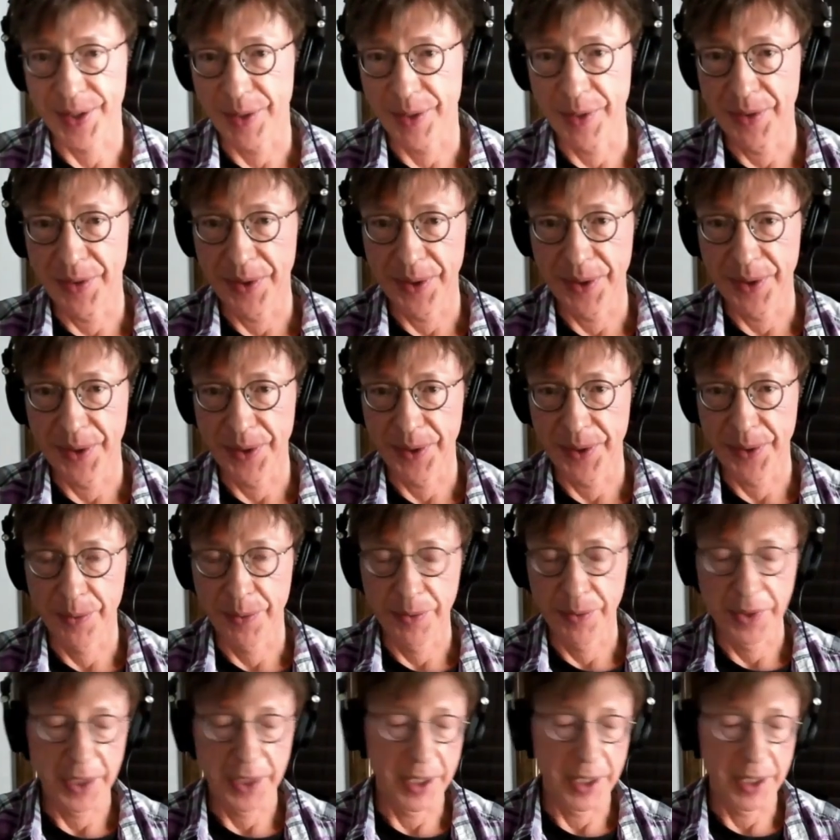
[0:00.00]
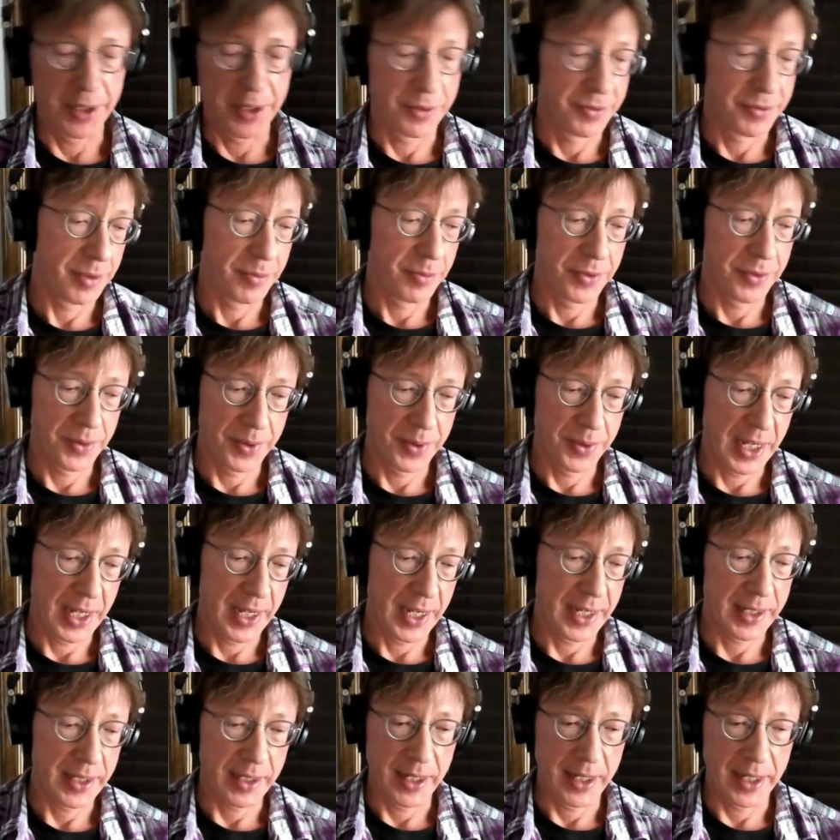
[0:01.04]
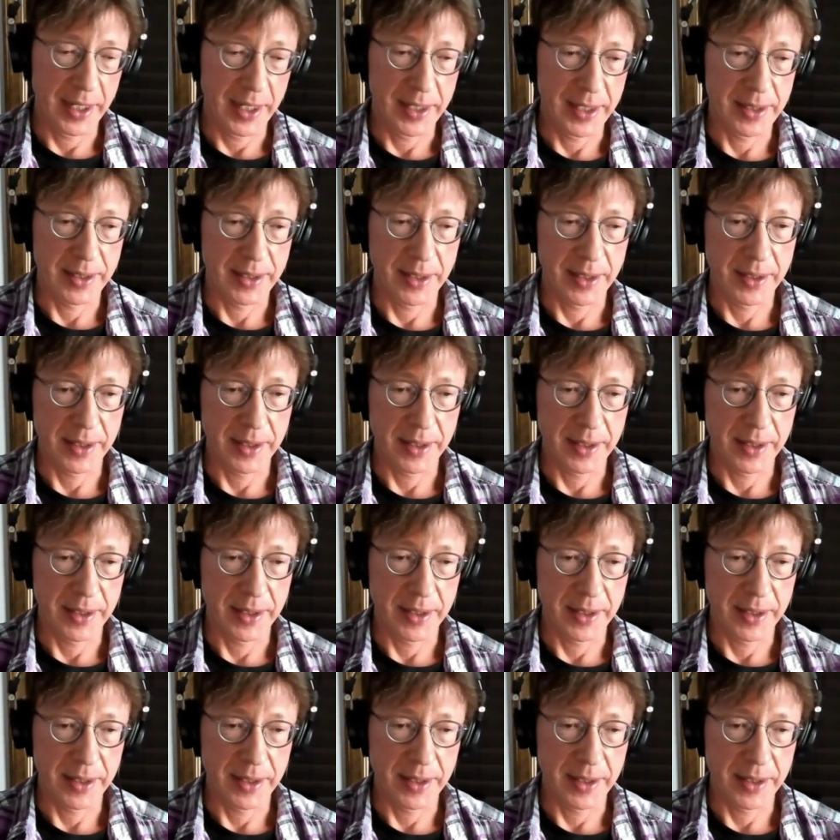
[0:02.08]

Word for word: I mean, if you, you know, flip through the headlines,